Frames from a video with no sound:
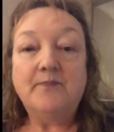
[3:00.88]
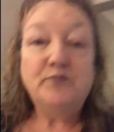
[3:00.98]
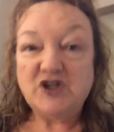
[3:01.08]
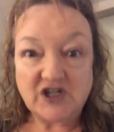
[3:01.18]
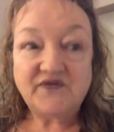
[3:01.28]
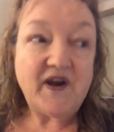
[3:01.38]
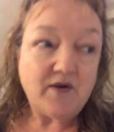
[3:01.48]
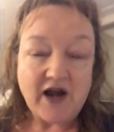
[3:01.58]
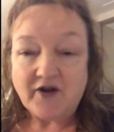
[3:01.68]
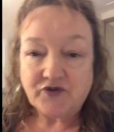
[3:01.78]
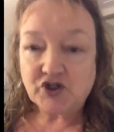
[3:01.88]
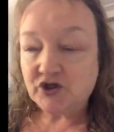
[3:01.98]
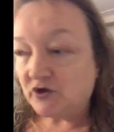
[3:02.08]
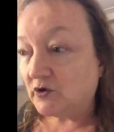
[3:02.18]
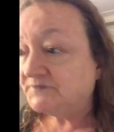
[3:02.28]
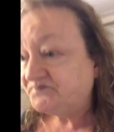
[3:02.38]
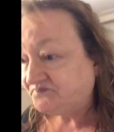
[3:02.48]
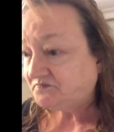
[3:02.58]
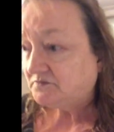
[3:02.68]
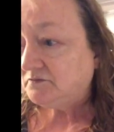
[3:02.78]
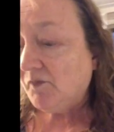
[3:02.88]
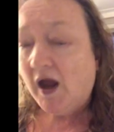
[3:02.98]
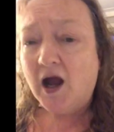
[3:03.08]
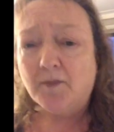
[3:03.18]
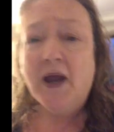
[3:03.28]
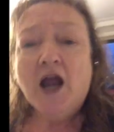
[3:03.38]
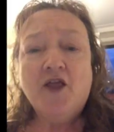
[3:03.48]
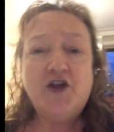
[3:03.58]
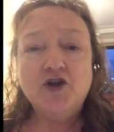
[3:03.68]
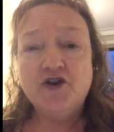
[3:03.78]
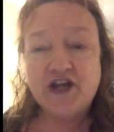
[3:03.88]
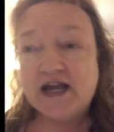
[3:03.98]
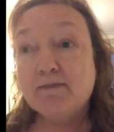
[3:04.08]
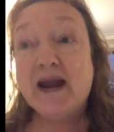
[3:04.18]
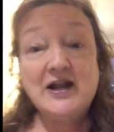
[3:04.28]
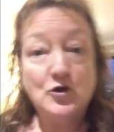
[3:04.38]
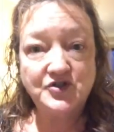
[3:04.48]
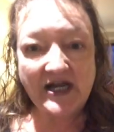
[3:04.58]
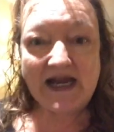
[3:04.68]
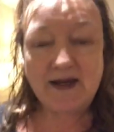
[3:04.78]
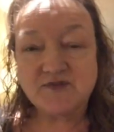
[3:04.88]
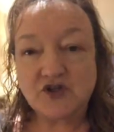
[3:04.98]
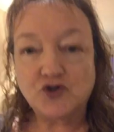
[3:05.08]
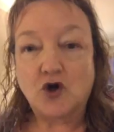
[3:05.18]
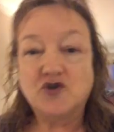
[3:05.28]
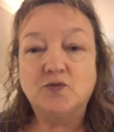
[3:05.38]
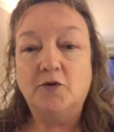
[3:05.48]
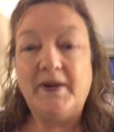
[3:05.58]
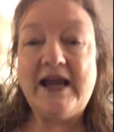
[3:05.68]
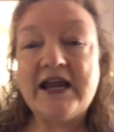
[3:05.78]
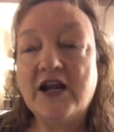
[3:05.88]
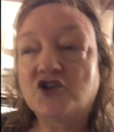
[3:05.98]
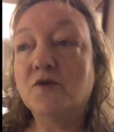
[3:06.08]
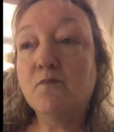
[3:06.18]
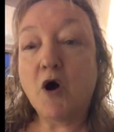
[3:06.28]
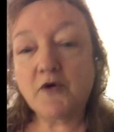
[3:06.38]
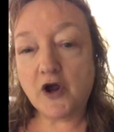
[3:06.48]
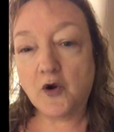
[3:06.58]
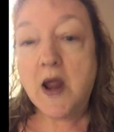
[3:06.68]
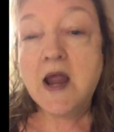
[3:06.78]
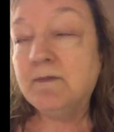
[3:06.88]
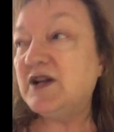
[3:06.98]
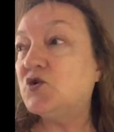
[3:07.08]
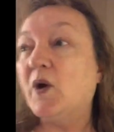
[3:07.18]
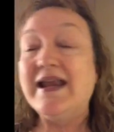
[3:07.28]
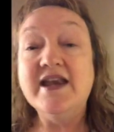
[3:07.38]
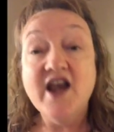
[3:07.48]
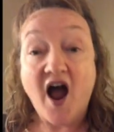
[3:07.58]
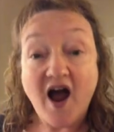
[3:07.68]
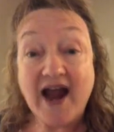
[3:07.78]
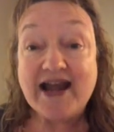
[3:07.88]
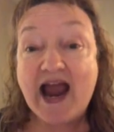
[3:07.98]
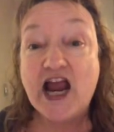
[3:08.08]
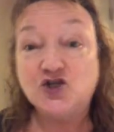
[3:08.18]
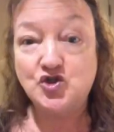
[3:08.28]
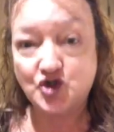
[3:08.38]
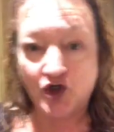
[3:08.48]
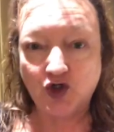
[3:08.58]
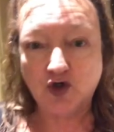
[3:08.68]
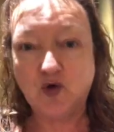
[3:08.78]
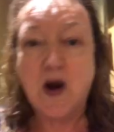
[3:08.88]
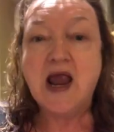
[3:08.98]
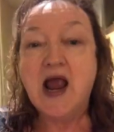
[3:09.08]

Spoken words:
which is fair enough too. The medical teams, the doctor will be here tomorrow between 9 and 2.